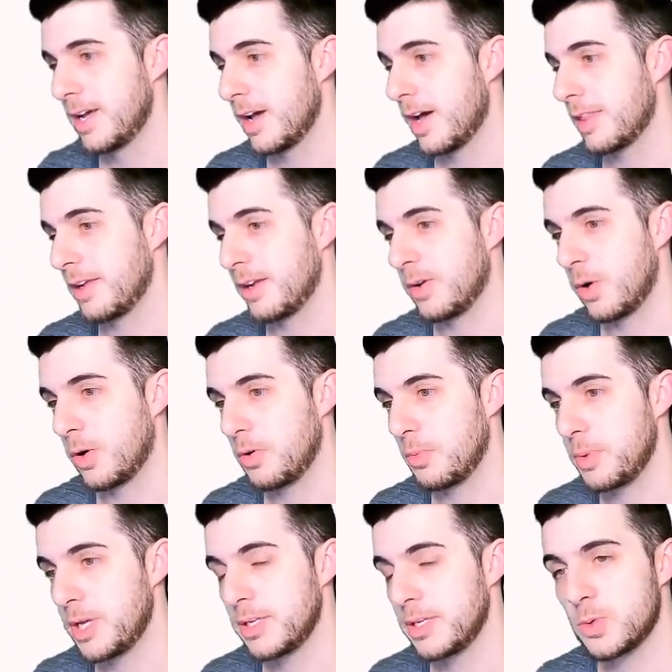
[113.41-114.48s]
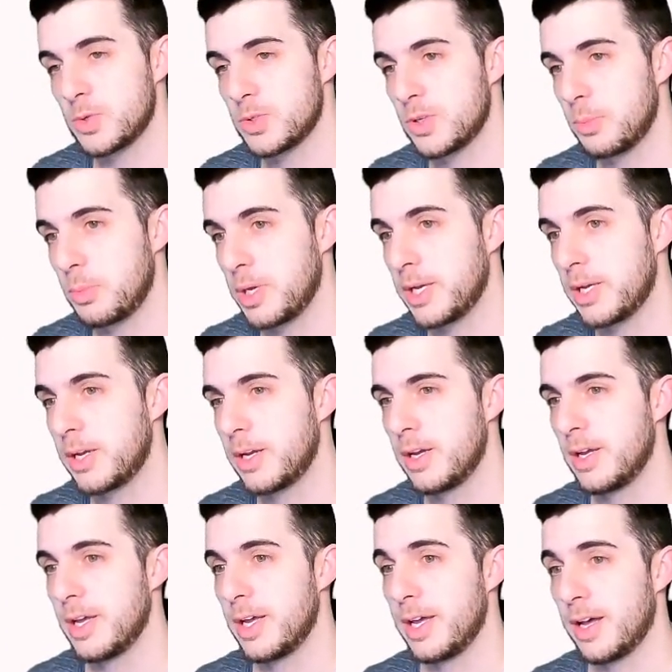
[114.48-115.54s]
I think Economy is also big.
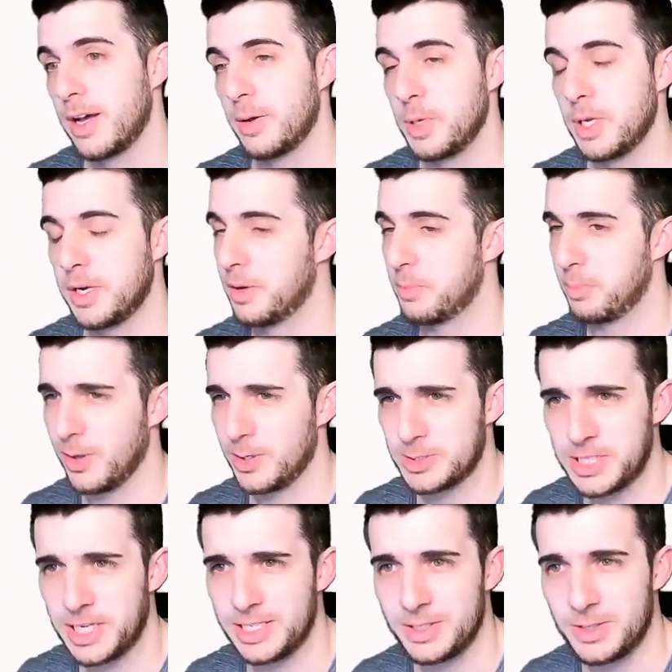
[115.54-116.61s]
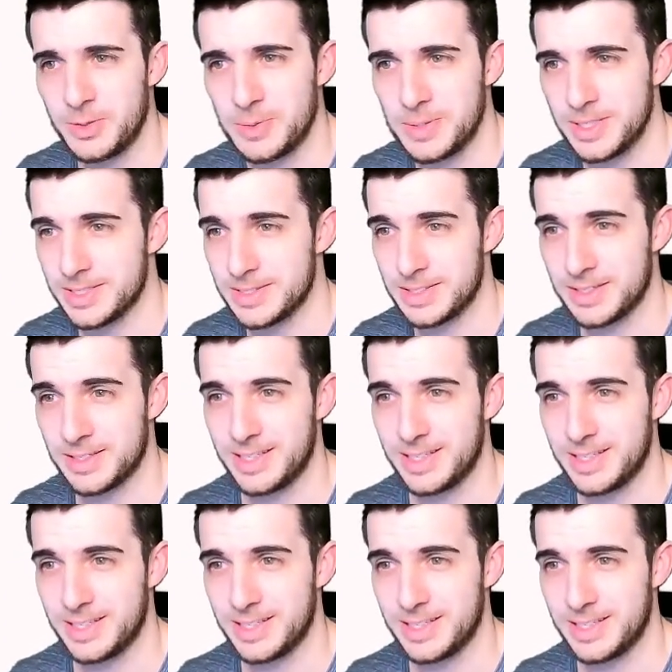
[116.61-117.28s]
I mean, blockchain cuties,